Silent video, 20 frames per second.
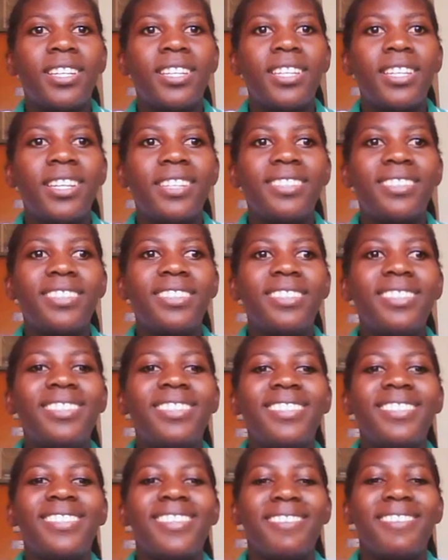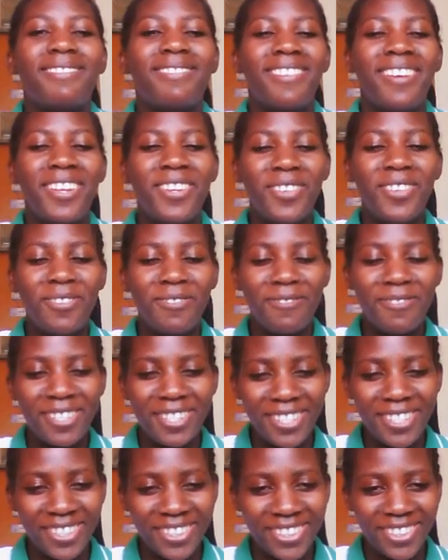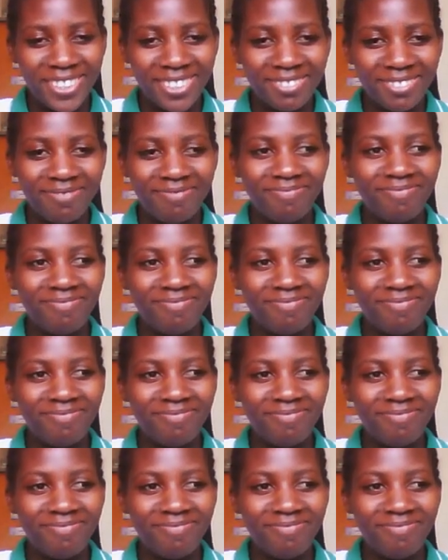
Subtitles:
Yes, this is the final video.